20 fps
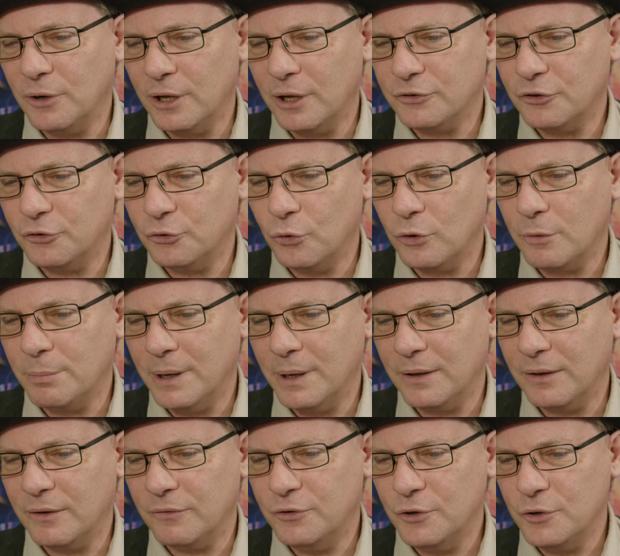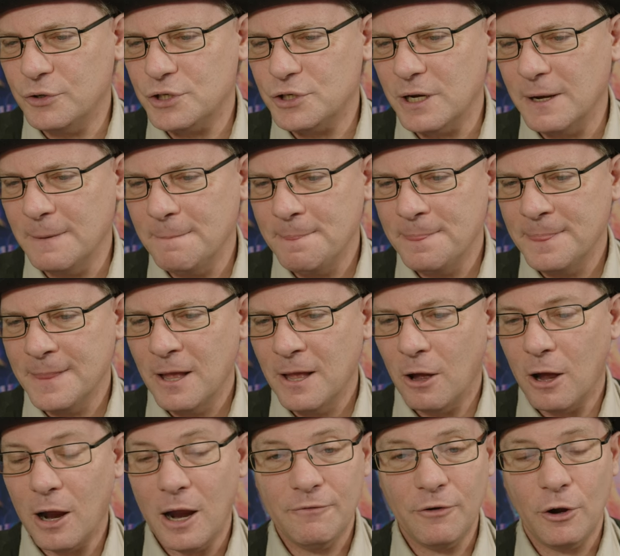you would like to talk about in the future.
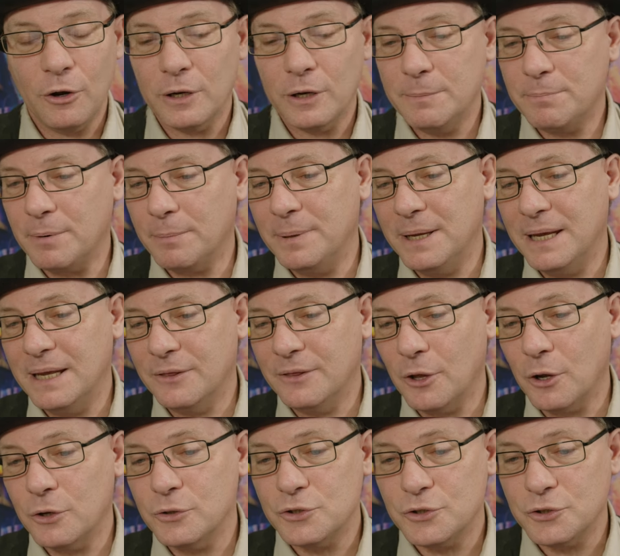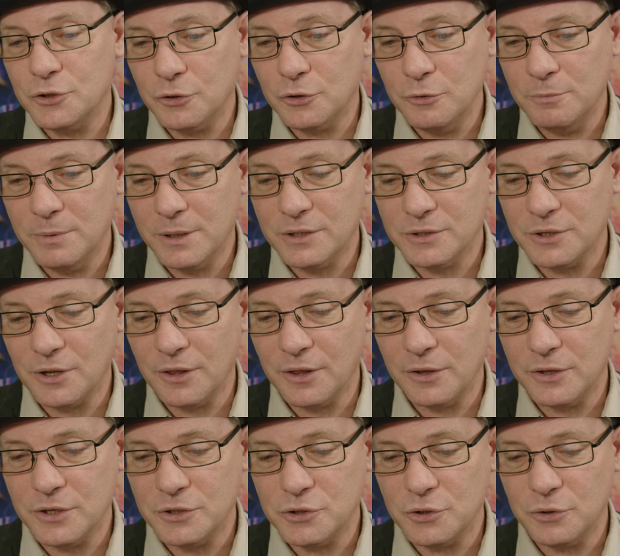I've only prepared those two because those
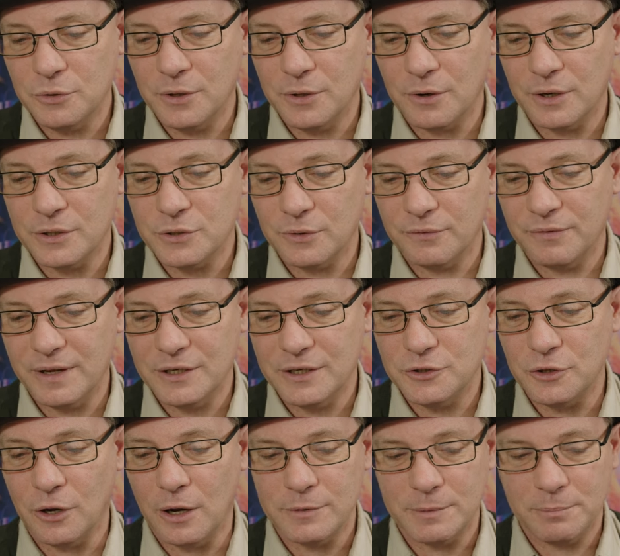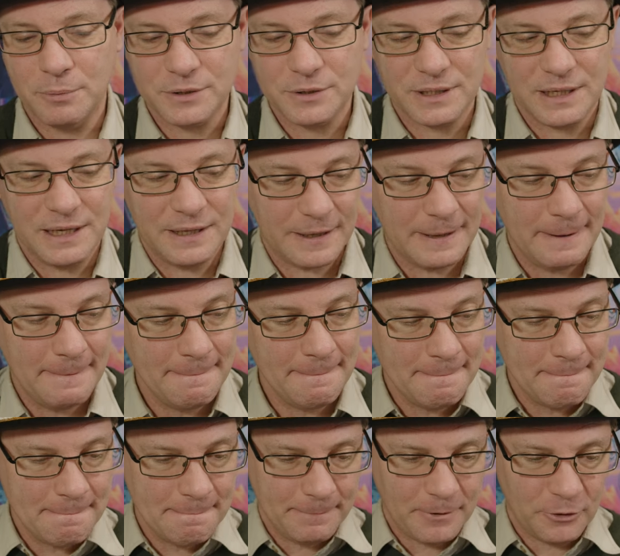are the two that I sort of had time to put together.
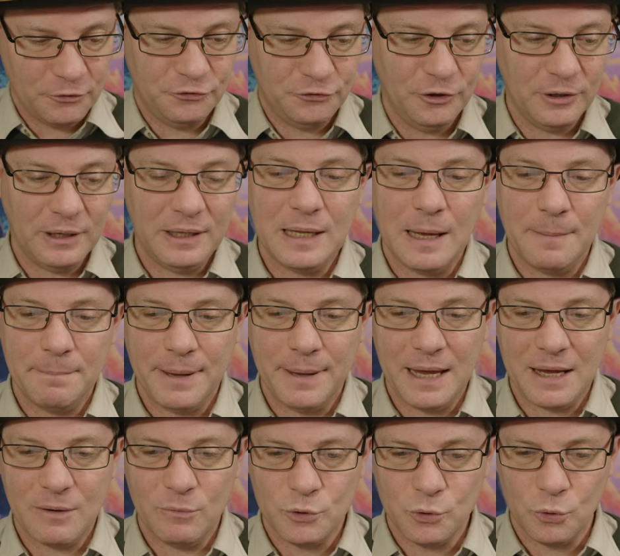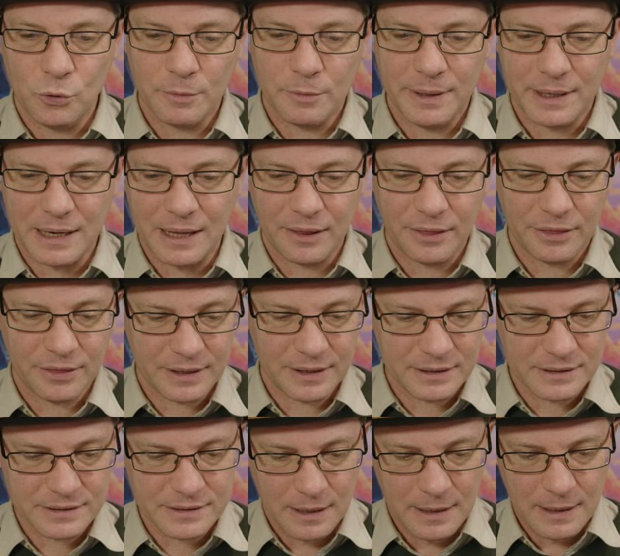I'll certainly come back and we'll talk about other
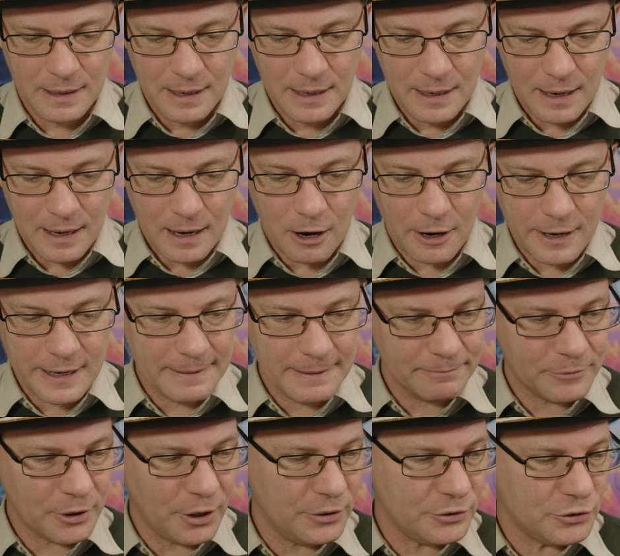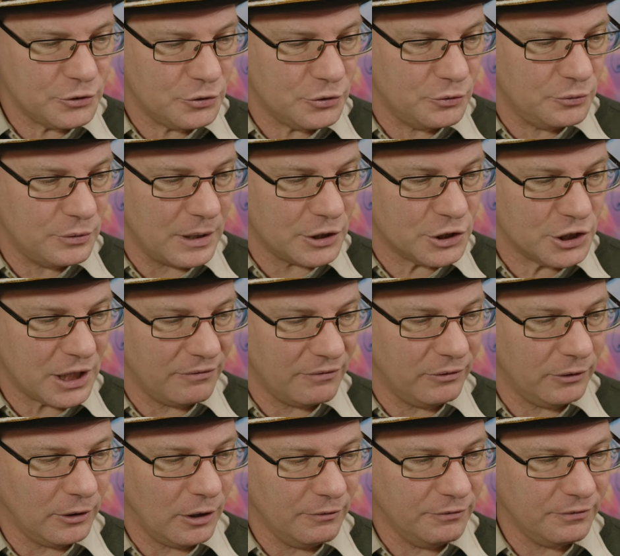things. I am going to uh,
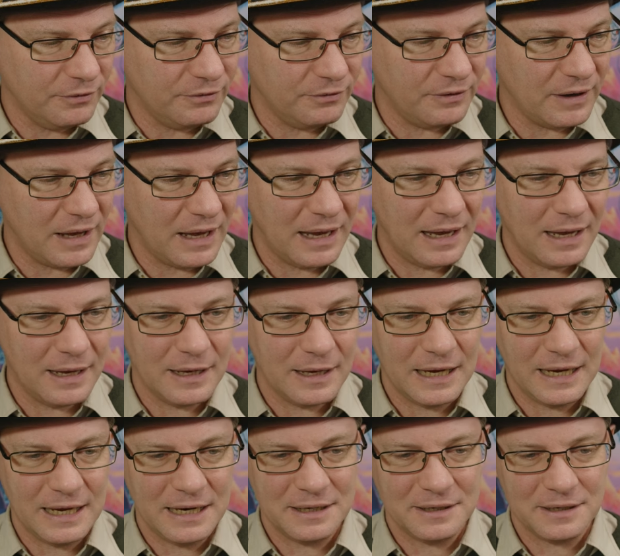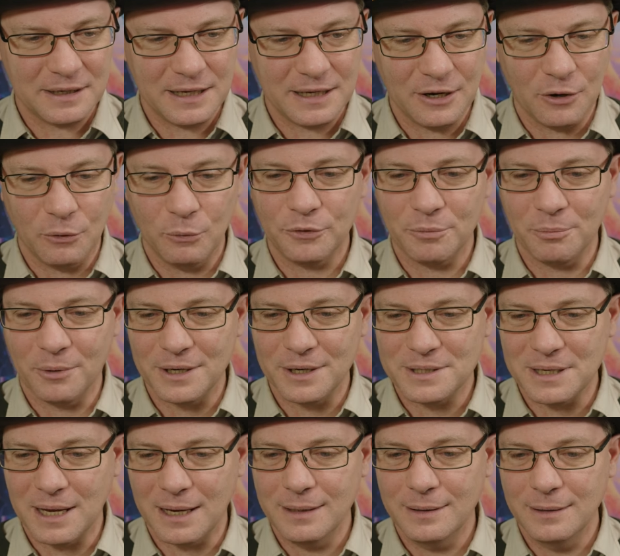shuffle off uh, and get on with my
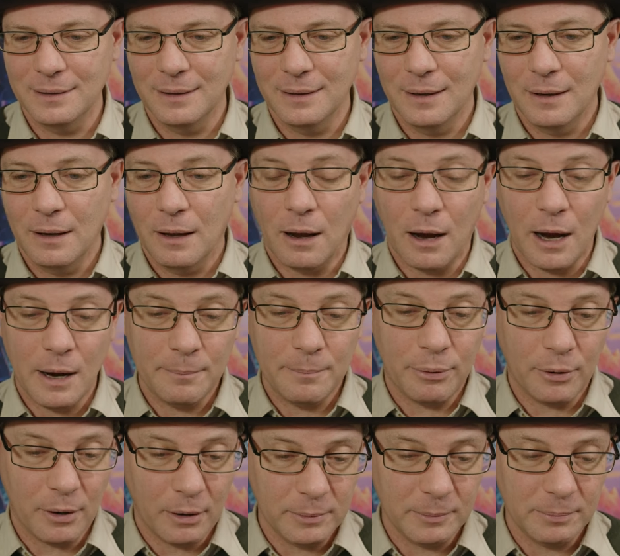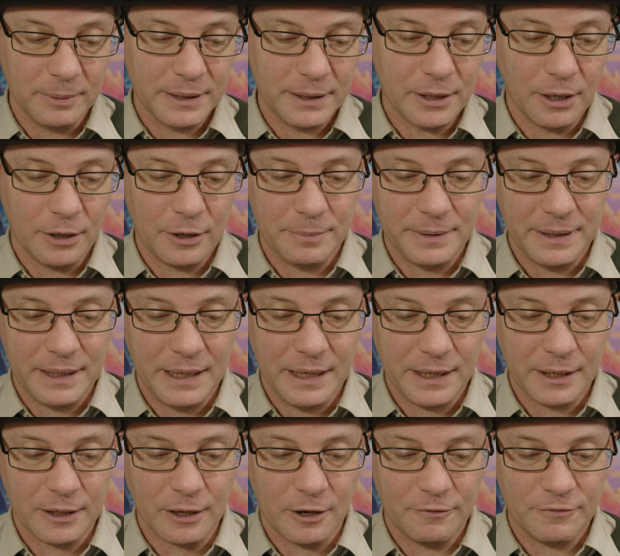day. I'm probably going to be
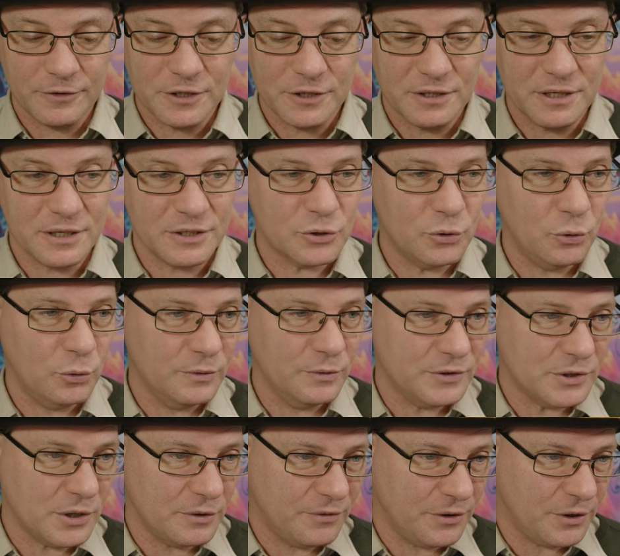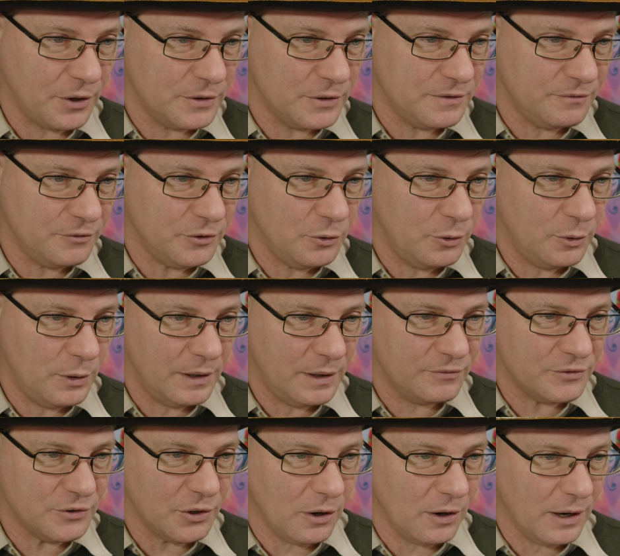heading over to Discord. So for those of you who
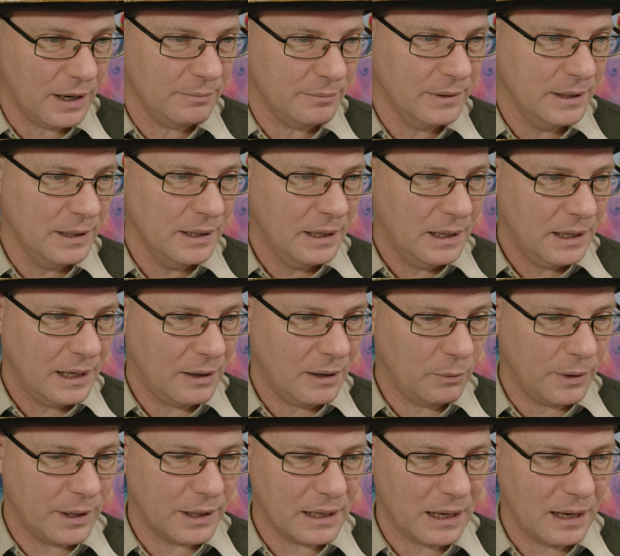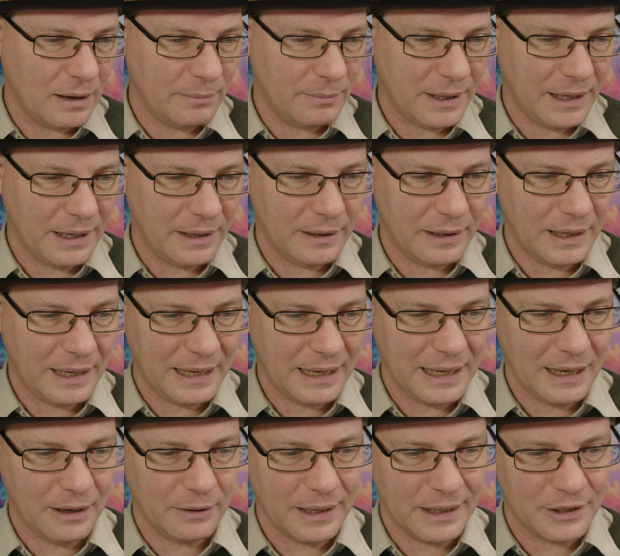have time and want to come and
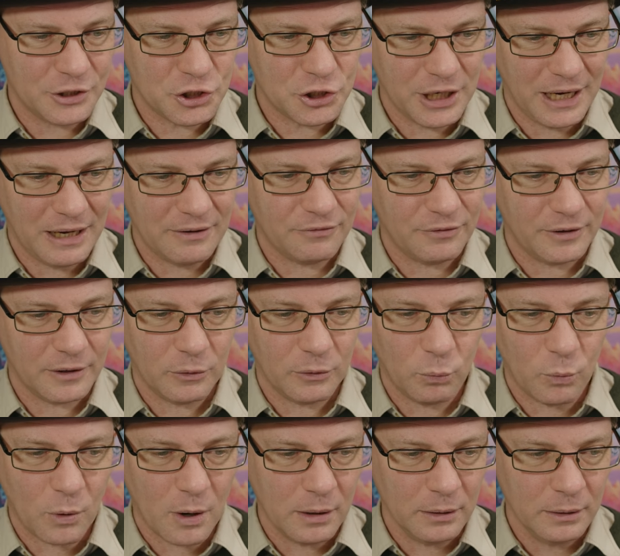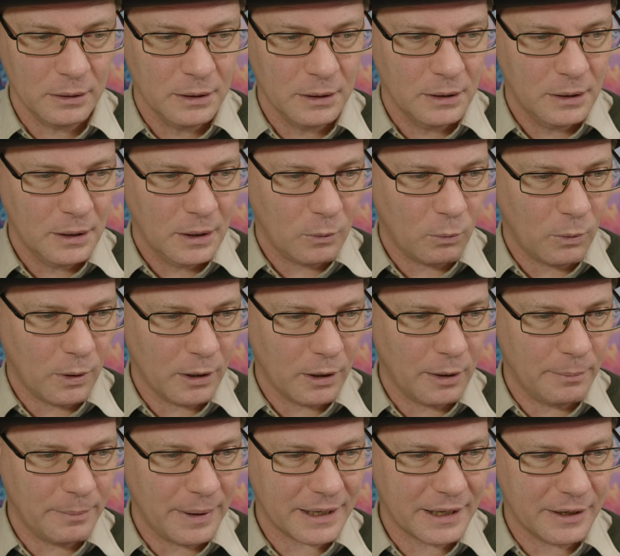hang out and chat for a little while, while
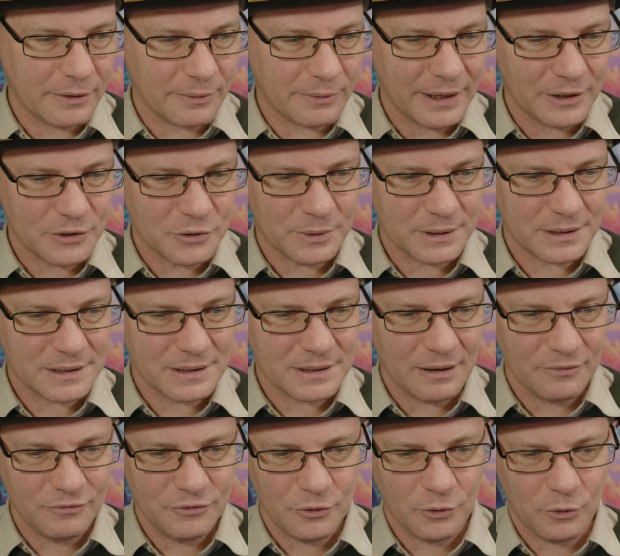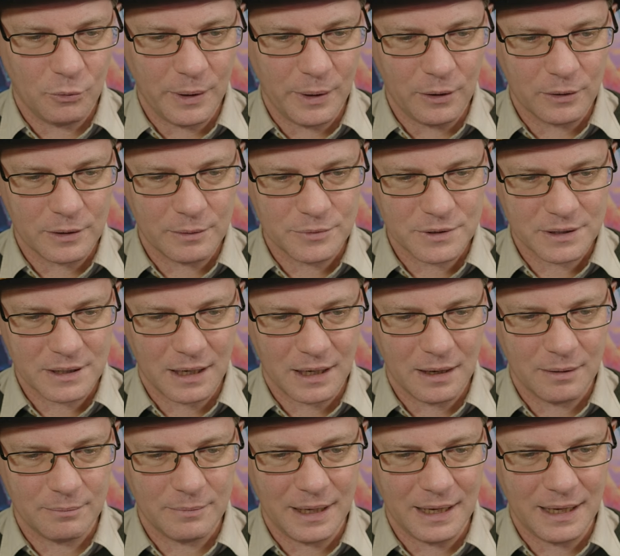I'm mucking around doing stuff, you're welcome to
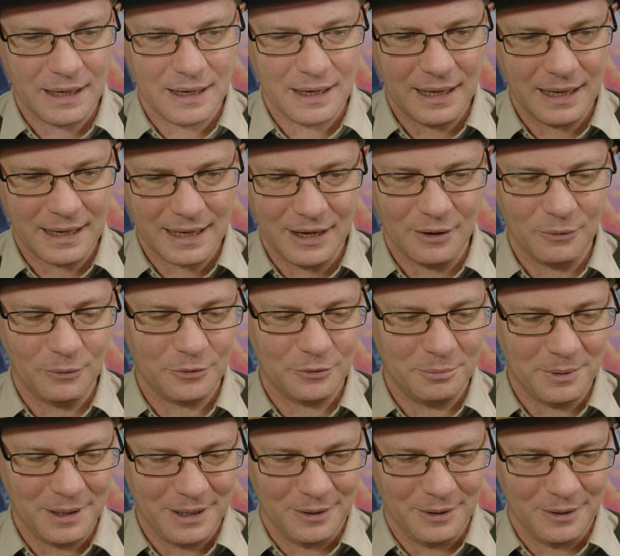come and hang out with